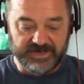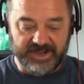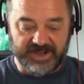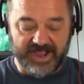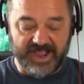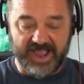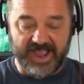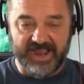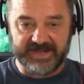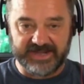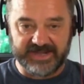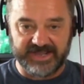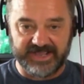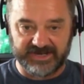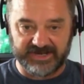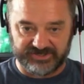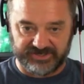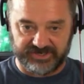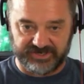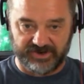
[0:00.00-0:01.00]
I could
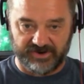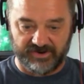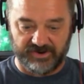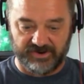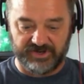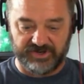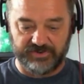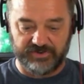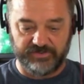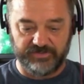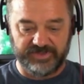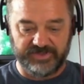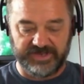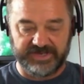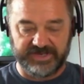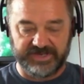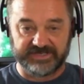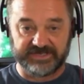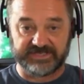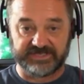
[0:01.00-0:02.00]
actually argue they
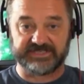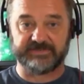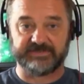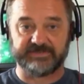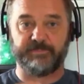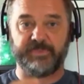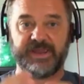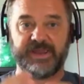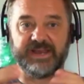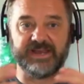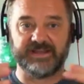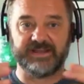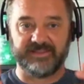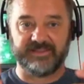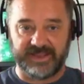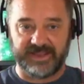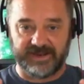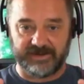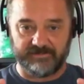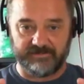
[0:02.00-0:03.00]
could expand
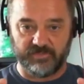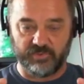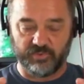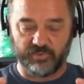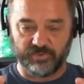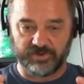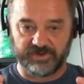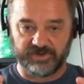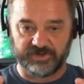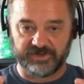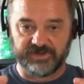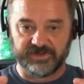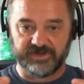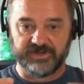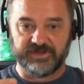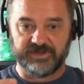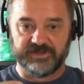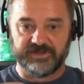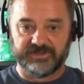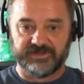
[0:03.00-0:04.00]
that more
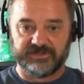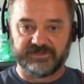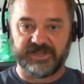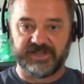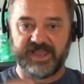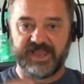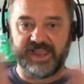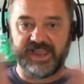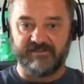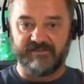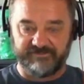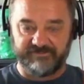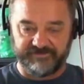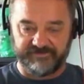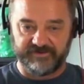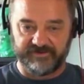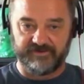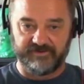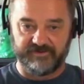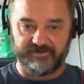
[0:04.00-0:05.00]
to have
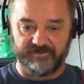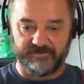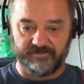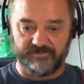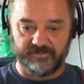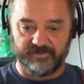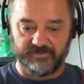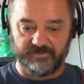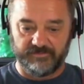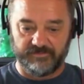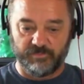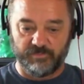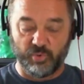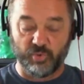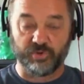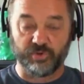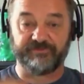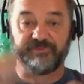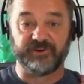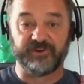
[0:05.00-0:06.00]

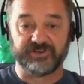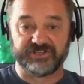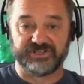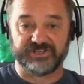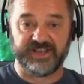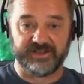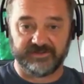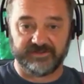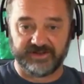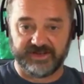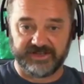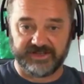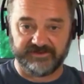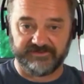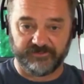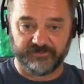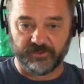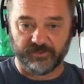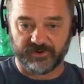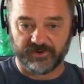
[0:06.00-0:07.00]
more functionality
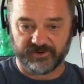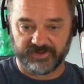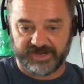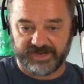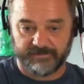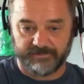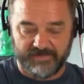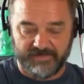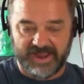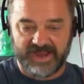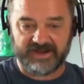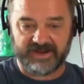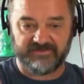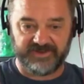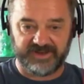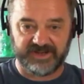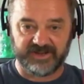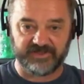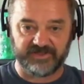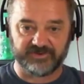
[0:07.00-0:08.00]
for like
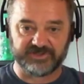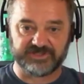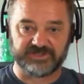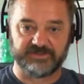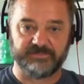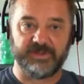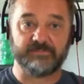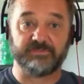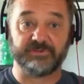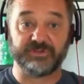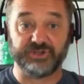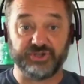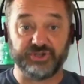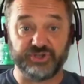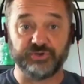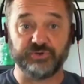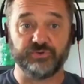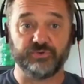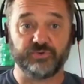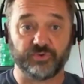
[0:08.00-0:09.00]
McAfee and others to be able to
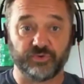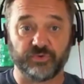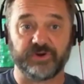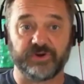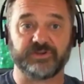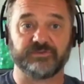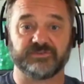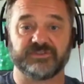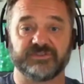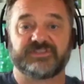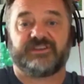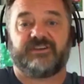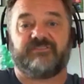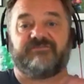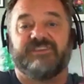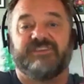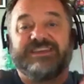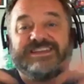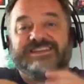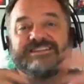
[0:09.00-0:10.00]
do critical stuff
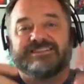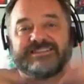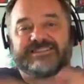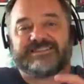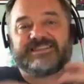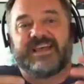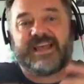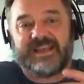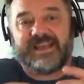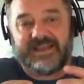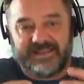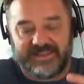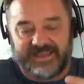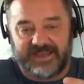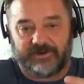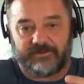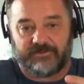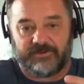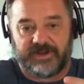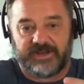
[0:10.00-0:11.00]
inside
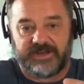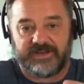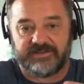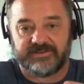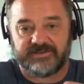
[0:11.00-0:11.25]
that, right?